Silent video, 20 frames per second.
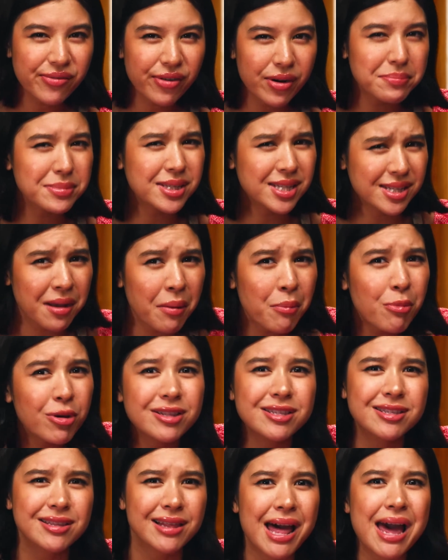from
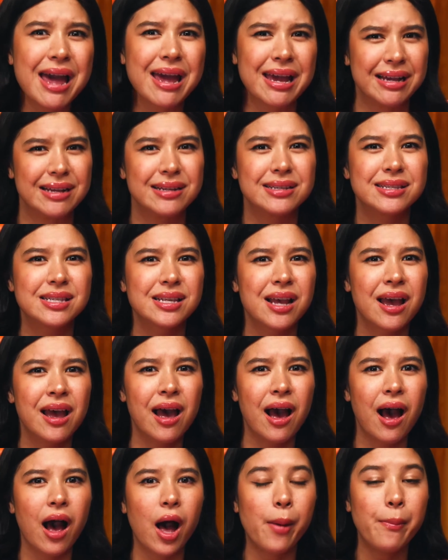someone's legs,
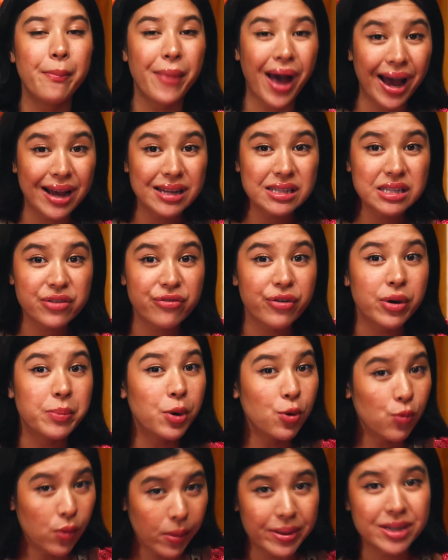a mask from
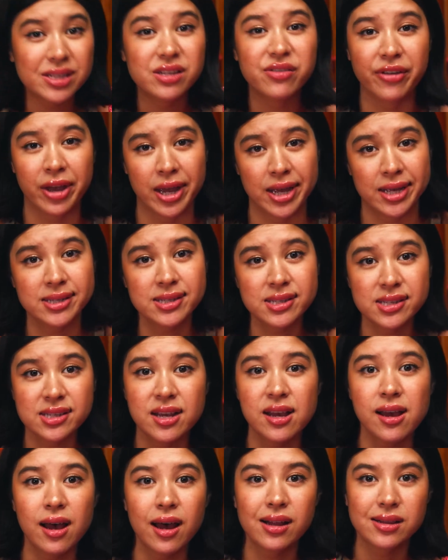a woman's face,
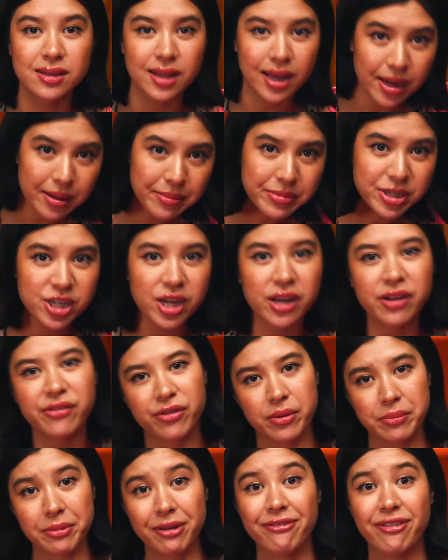a lampshade
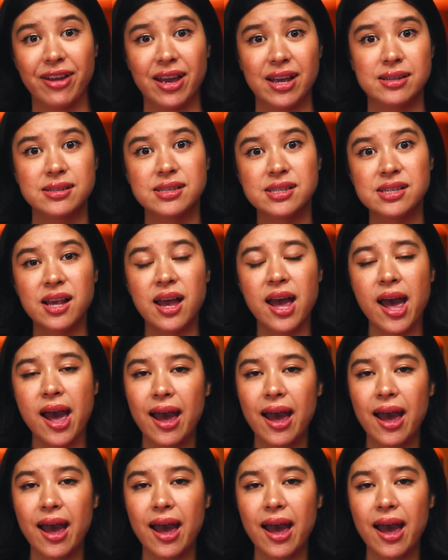from a face,